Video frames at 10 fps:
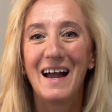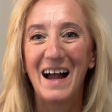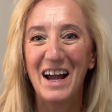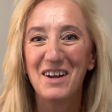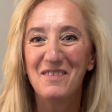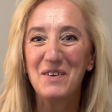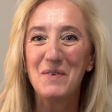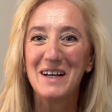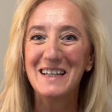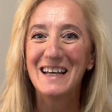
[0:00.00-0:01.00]
Hi
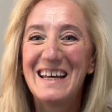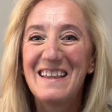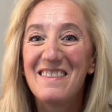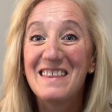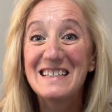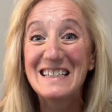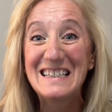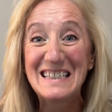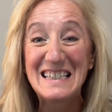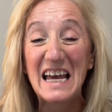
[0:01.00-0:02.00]
everyone. This
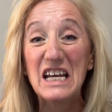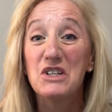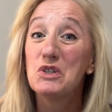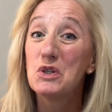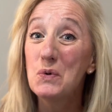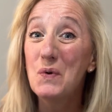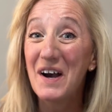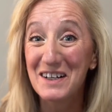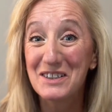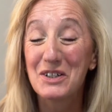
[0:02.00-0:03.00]
is day
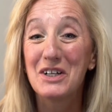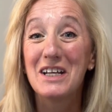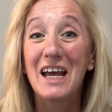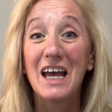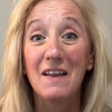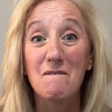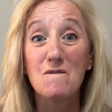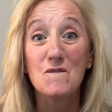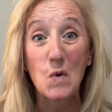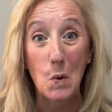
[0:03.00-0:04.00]

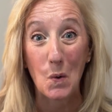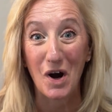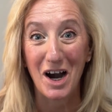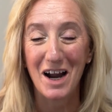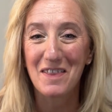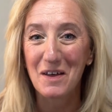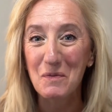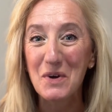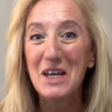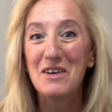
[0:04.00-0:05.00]
204 that
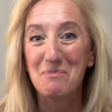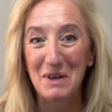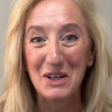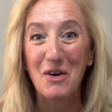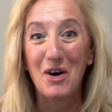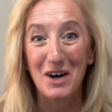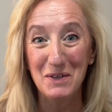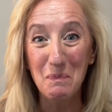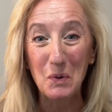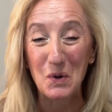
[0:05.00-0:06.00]
we have been on
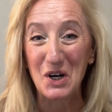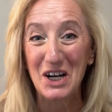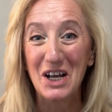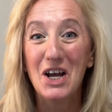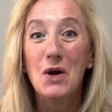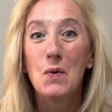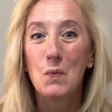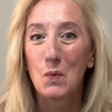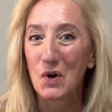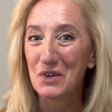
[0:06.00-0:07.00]
board
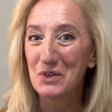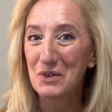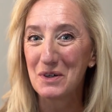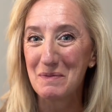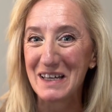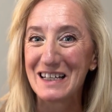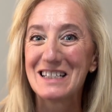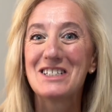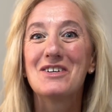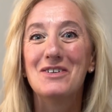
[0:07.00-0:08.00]
Royal
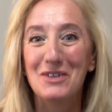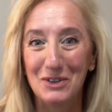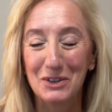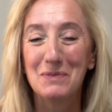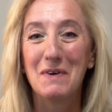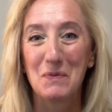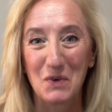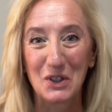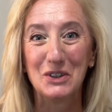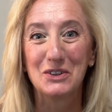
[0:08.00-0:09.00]
Caribbean's Ultimate
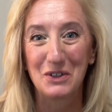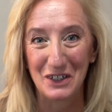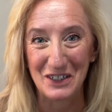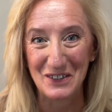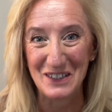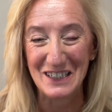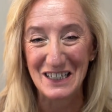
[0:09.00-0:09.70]
World Cruise.